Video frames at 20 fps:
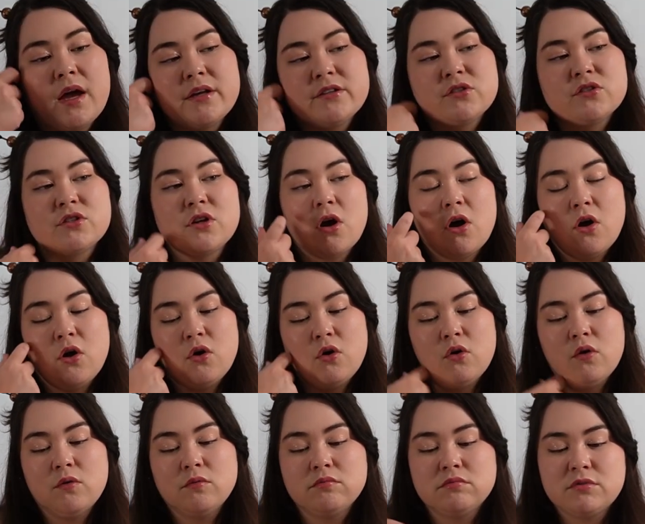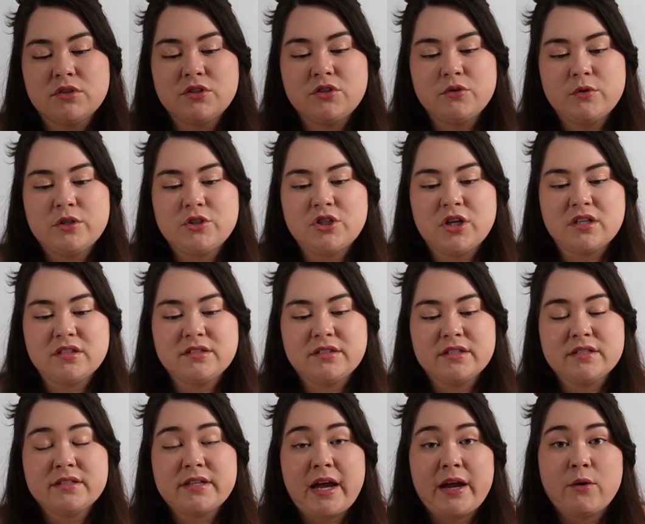so to do it
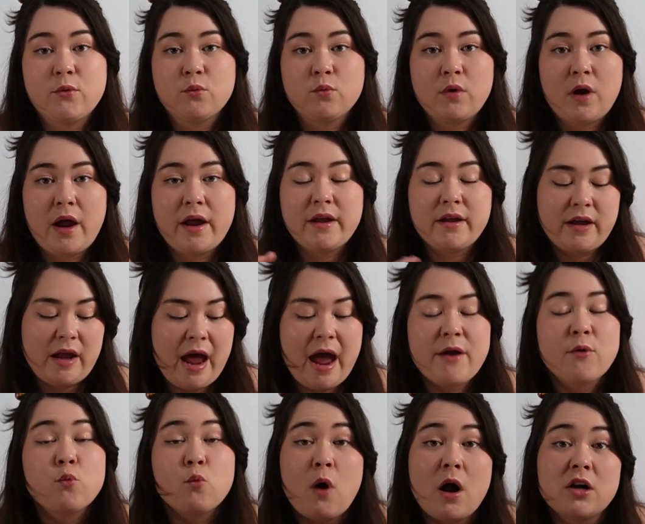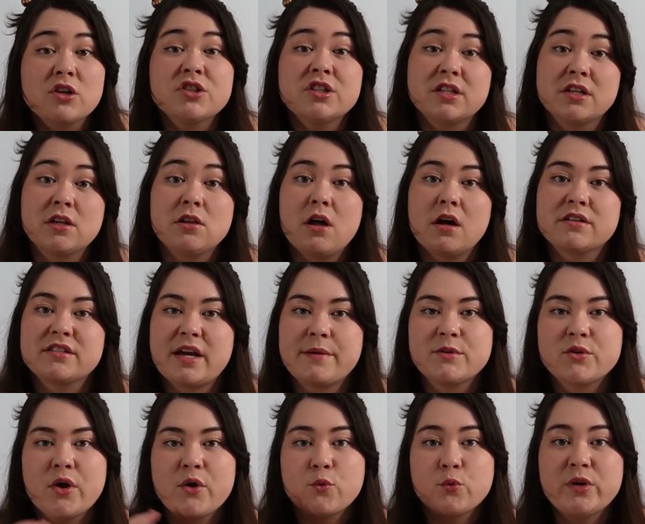justice i i hadn't watched it in a long time
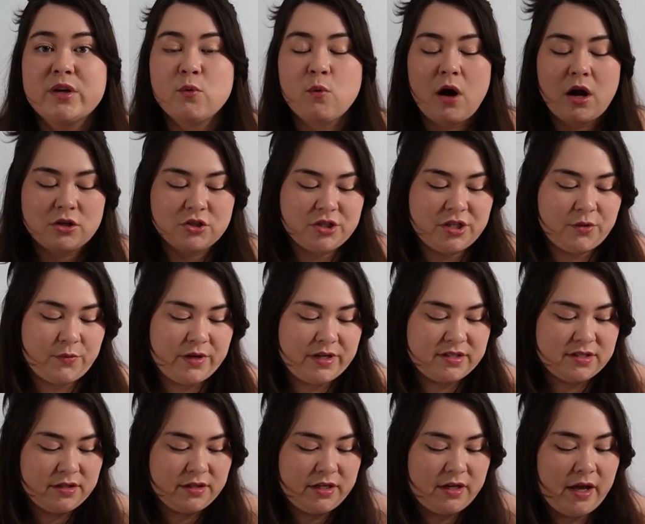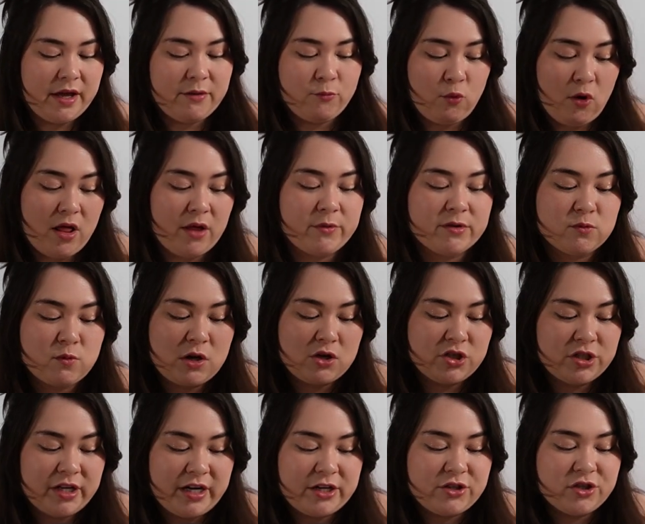so i rewatched it recently and while i was
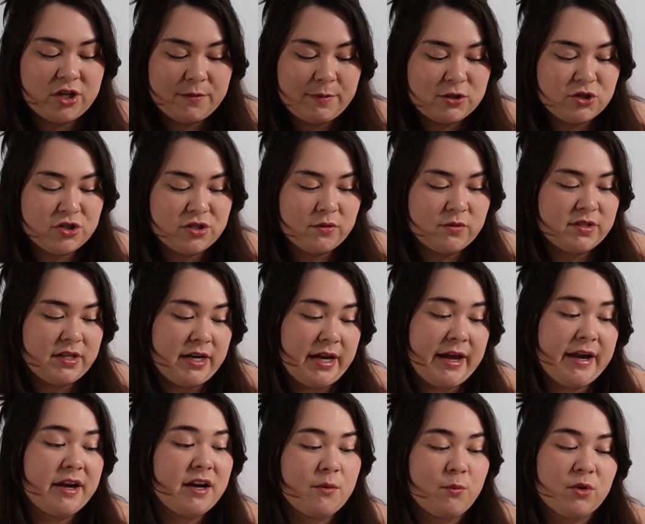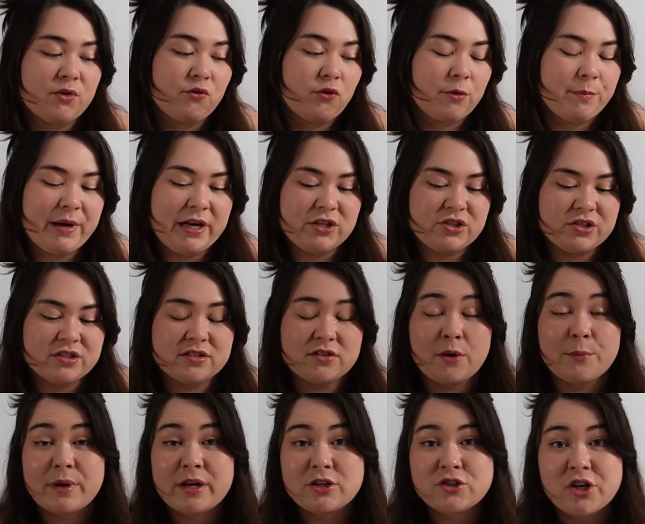watching it i took a bunch of notes and i ended up with four pages so
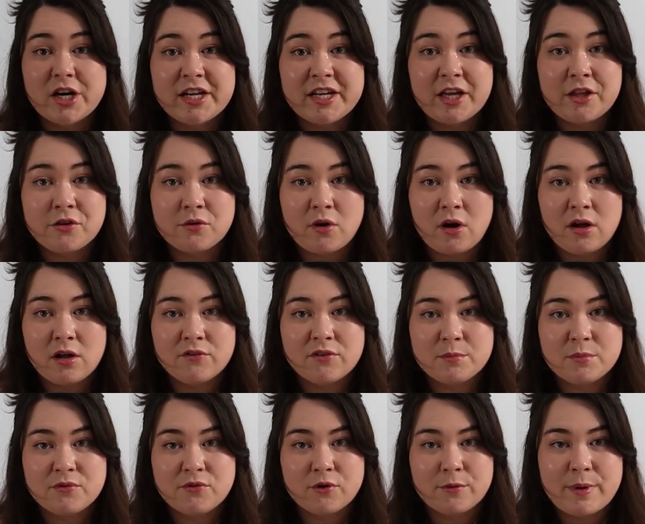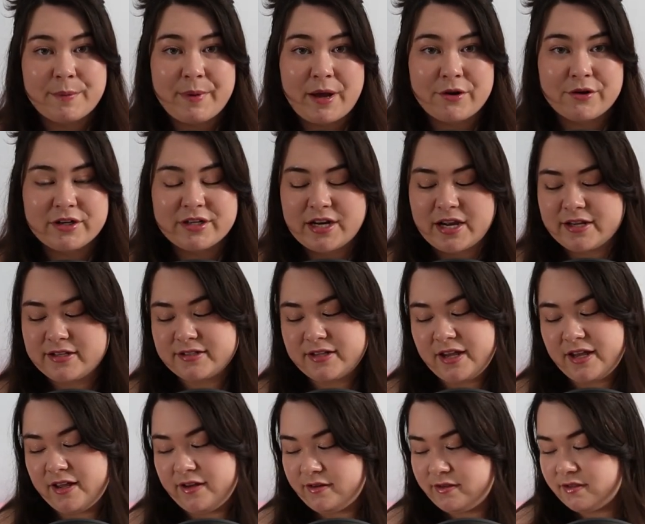i'm going to try and get through all of it before my battery dies
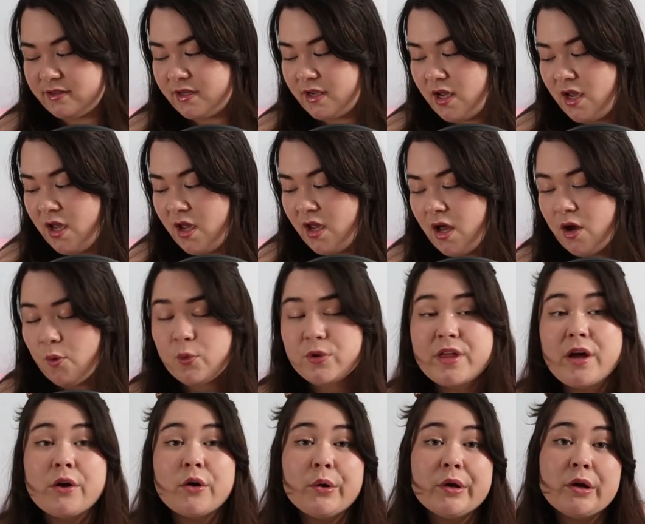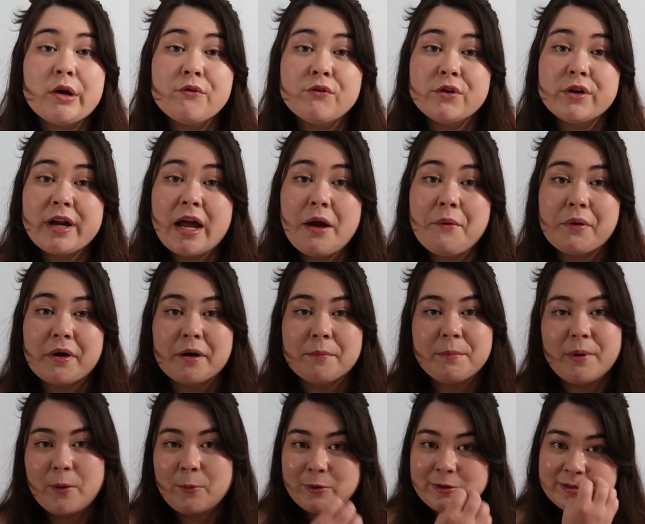and without going over an hour
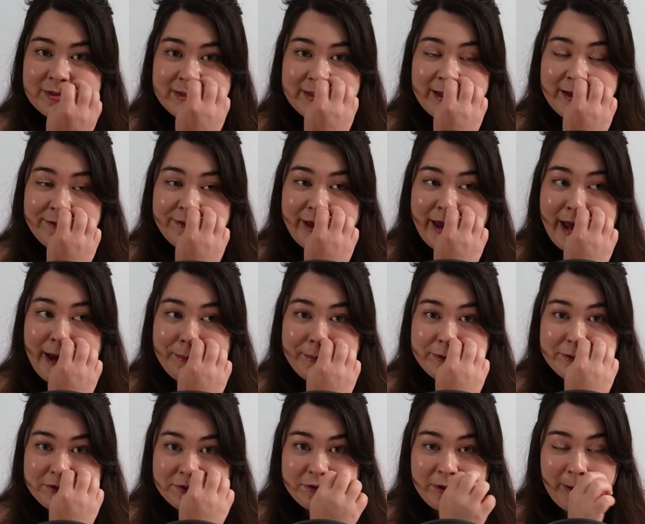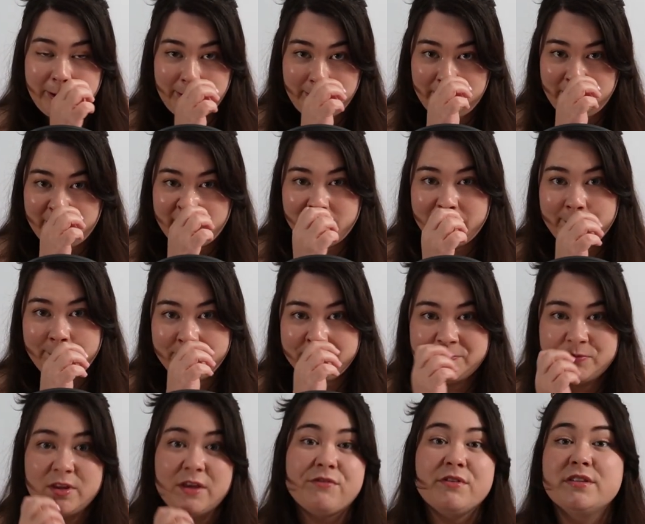but we'll see if that happens or not um,
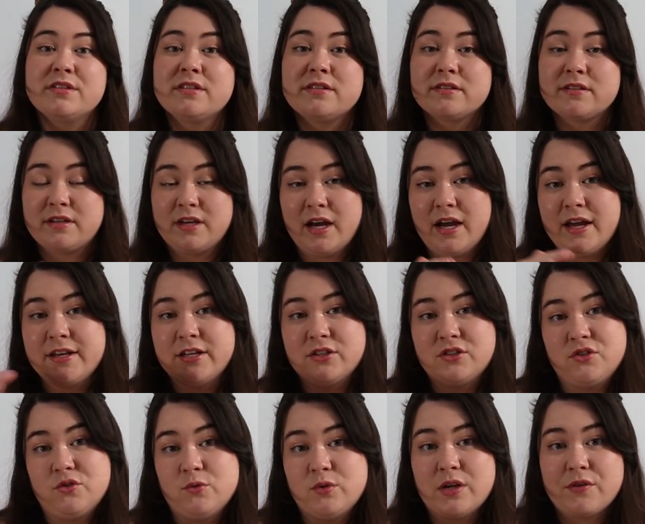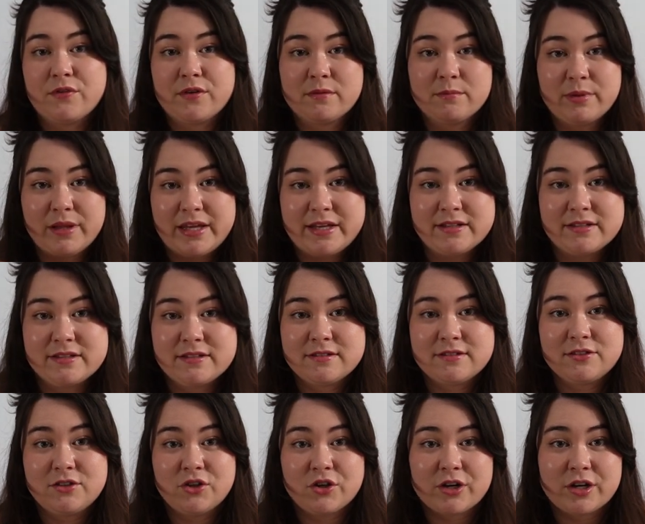if this is cut into two different
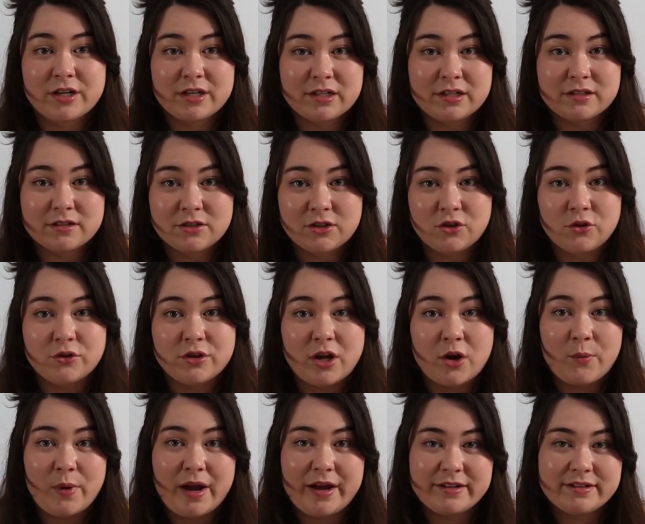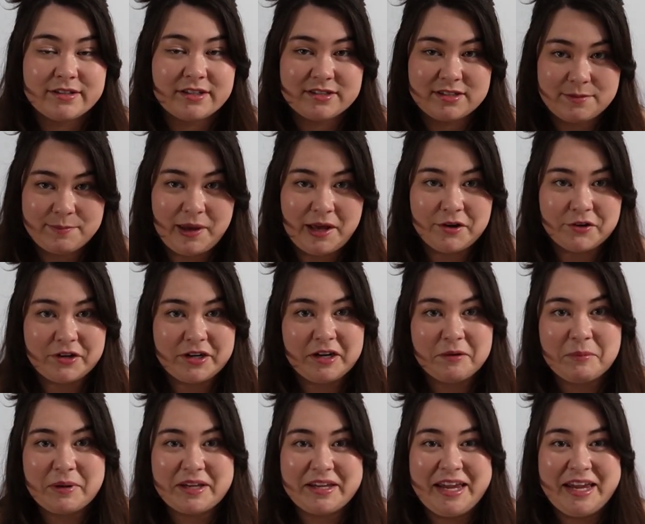places you're gonna you'll know why it's because the battery on my